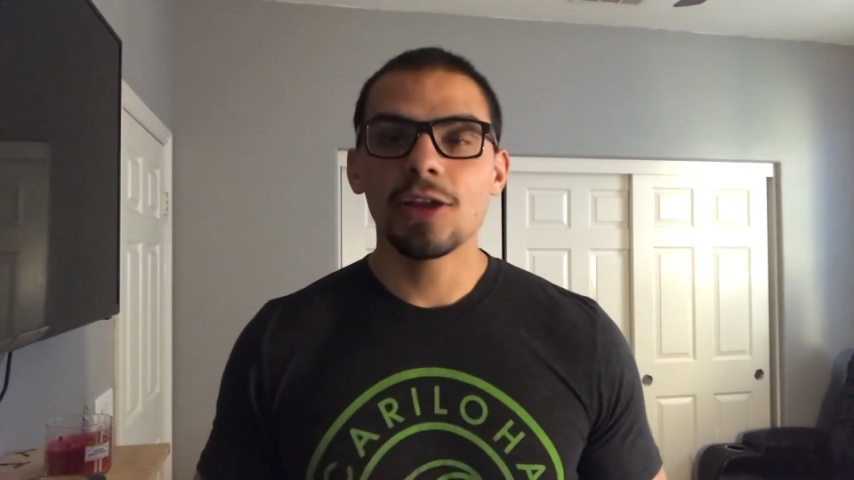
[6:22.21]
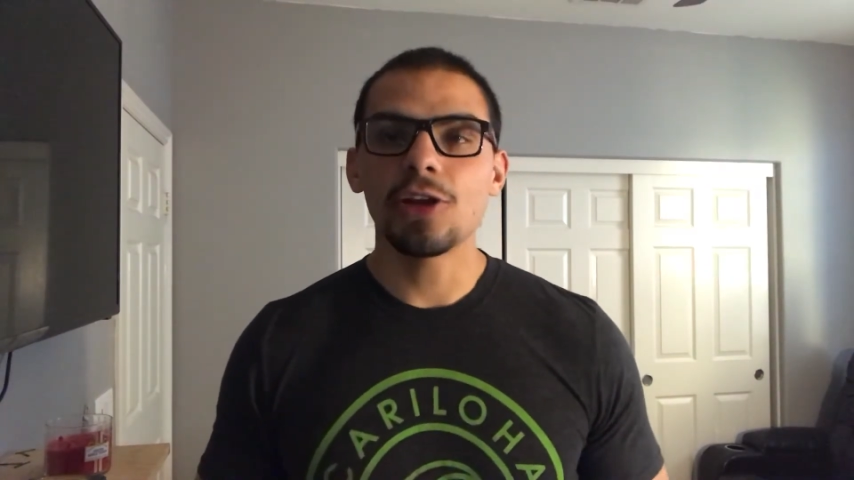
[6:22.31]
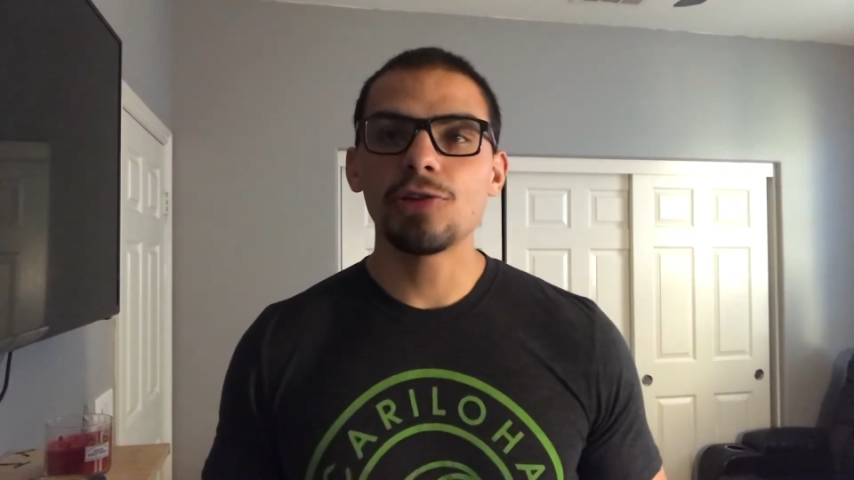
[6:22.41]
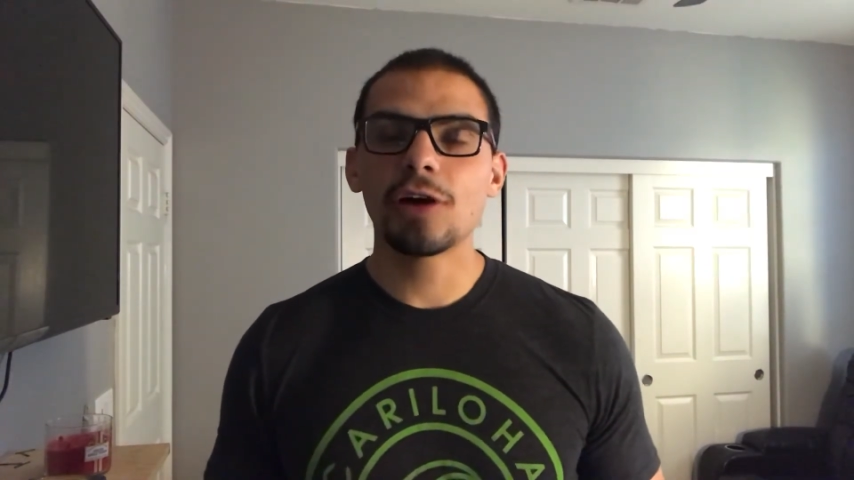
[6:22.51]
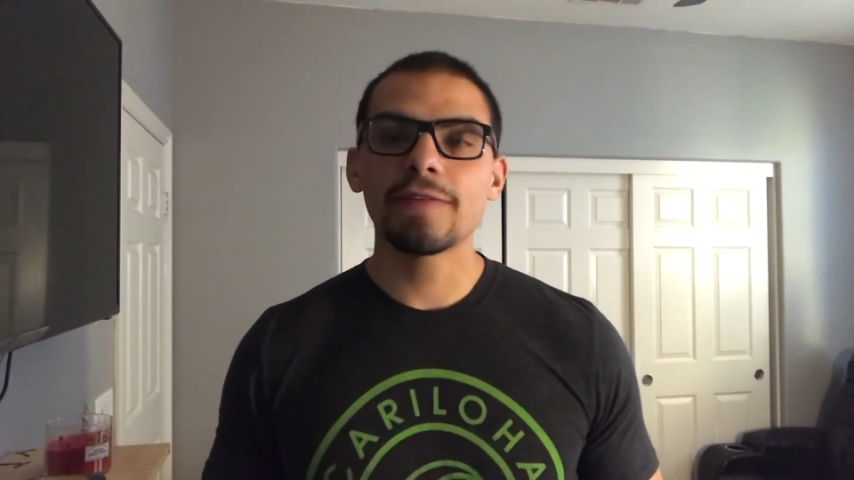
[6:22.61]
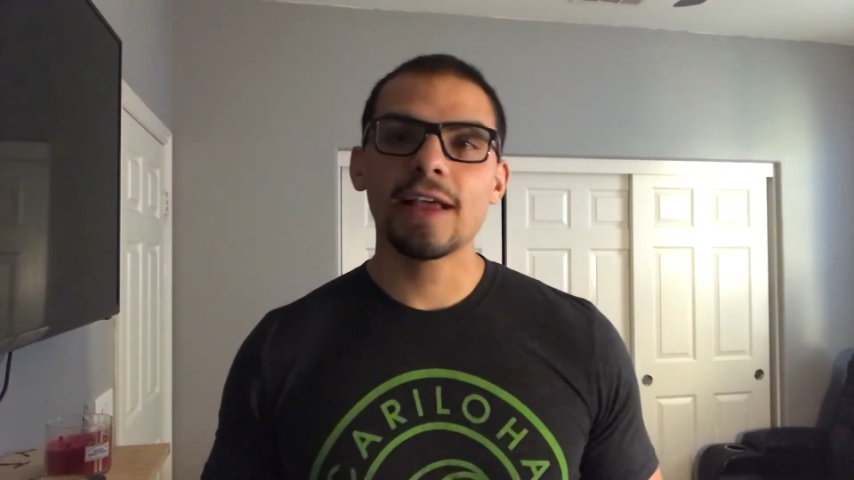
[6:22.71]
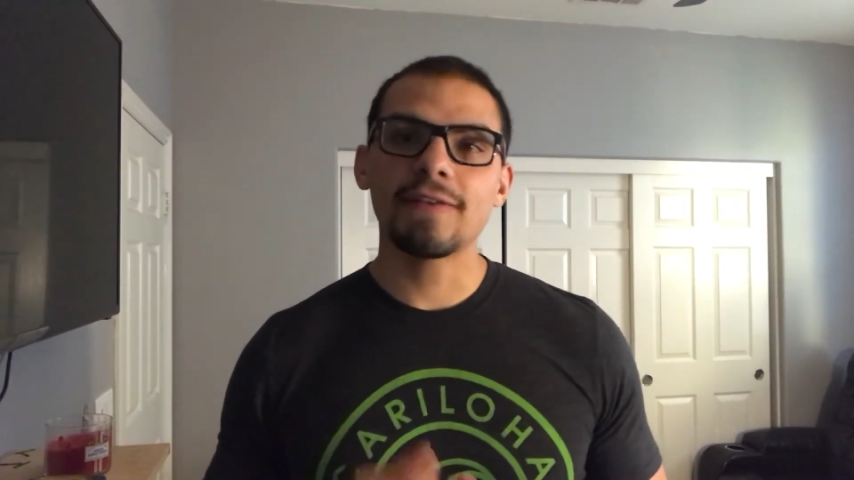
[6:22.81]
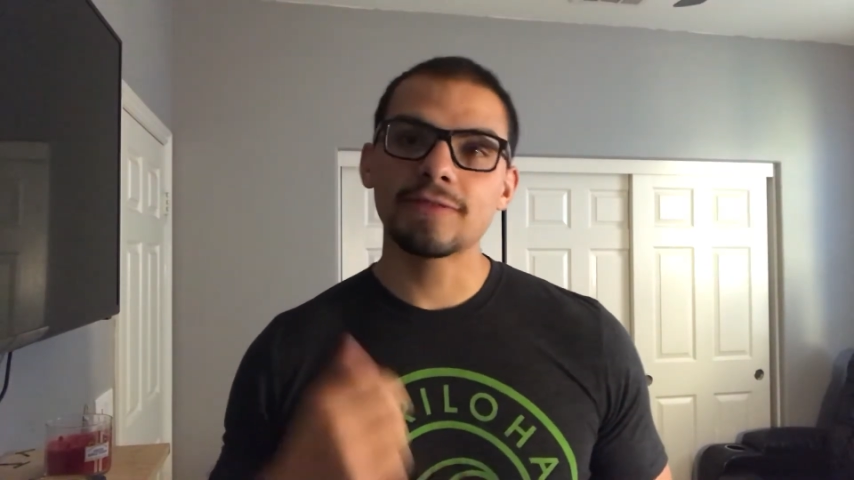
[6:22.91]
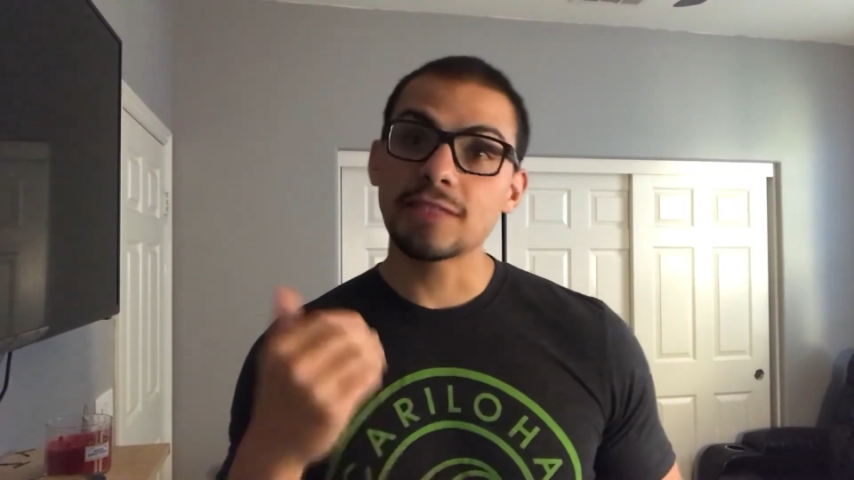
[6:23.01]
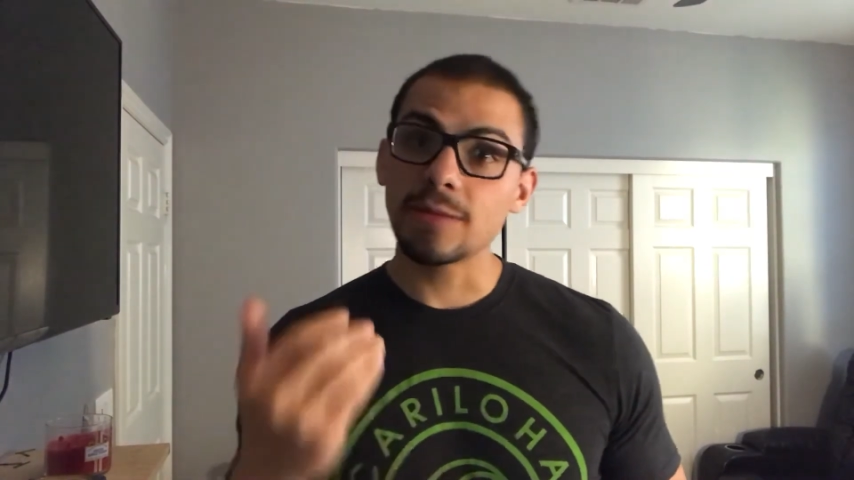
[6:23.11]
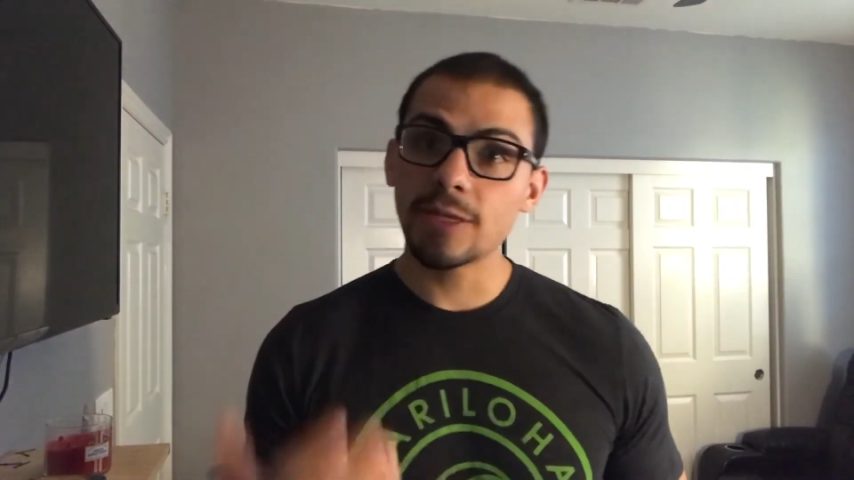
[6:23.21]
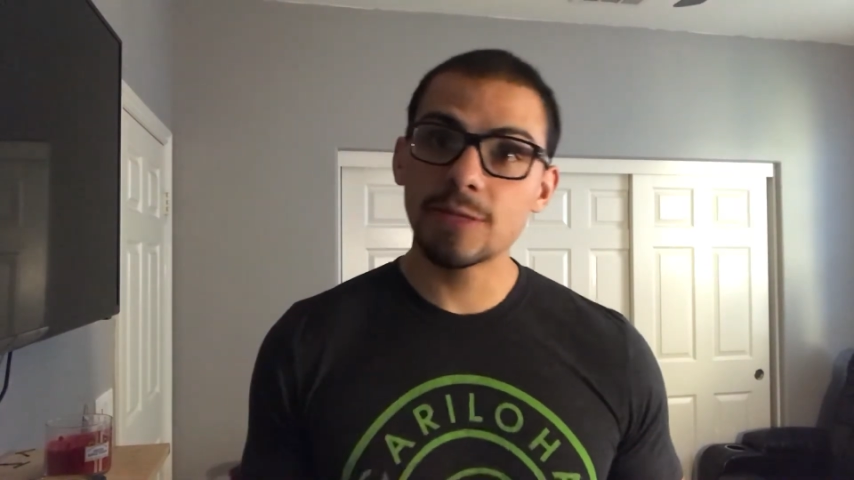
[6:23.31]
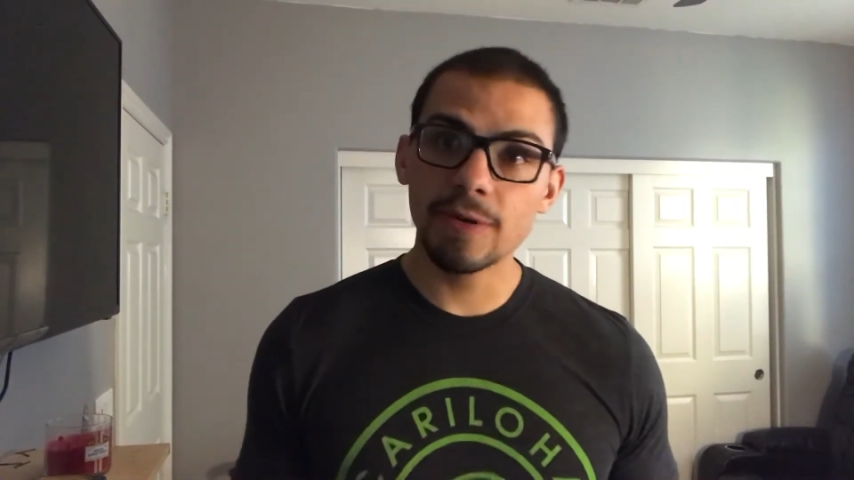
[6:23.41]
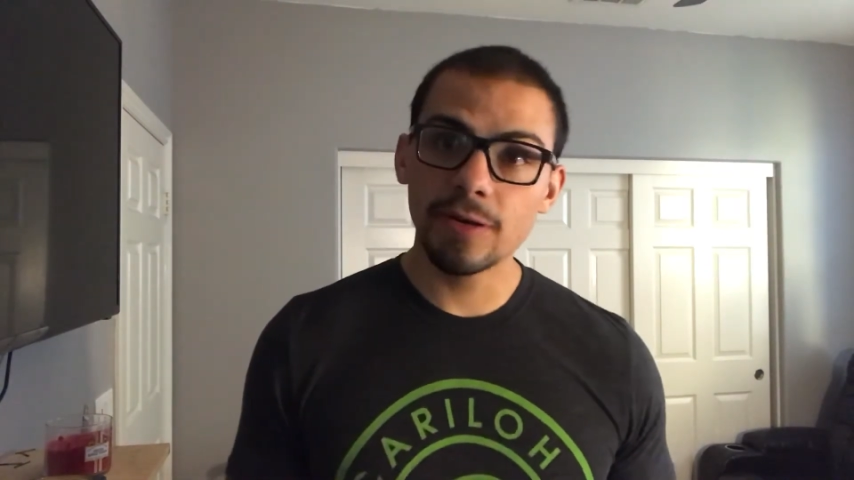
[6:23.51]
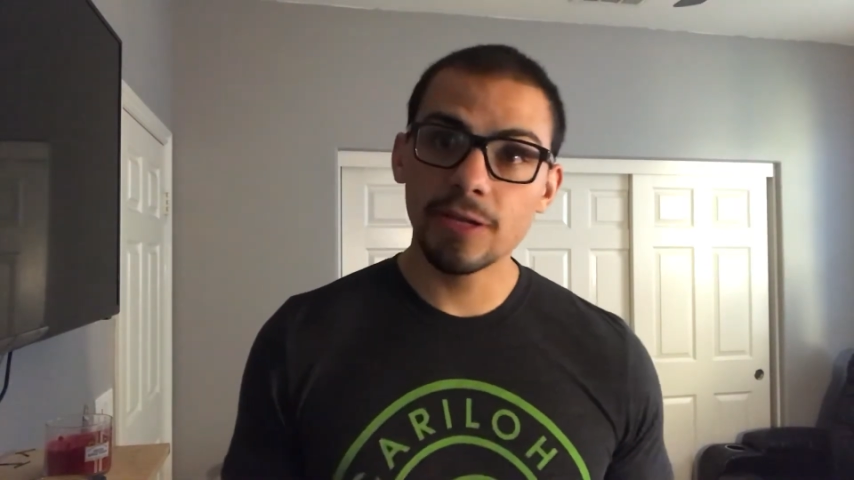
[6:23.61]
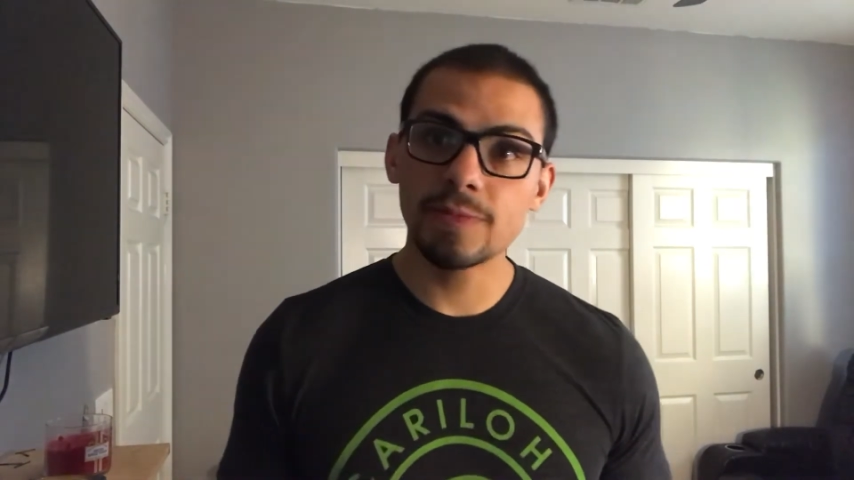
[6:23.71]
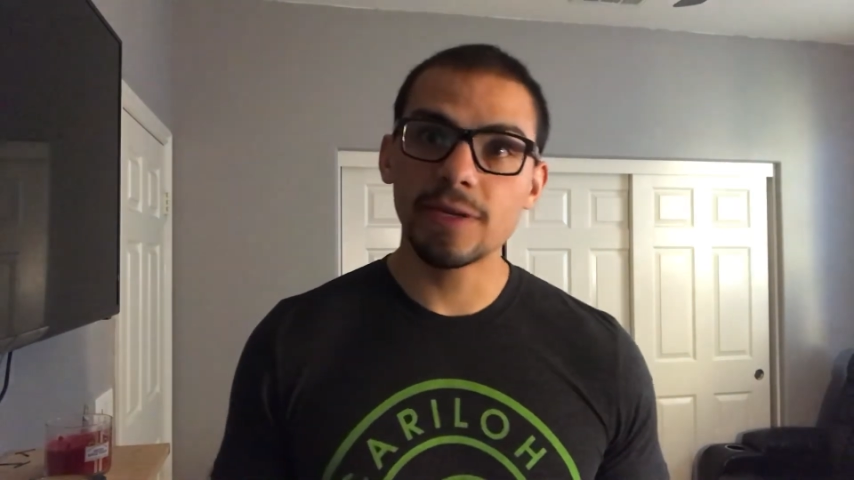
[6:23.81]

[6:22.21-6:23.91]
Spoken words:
You do have to have some experience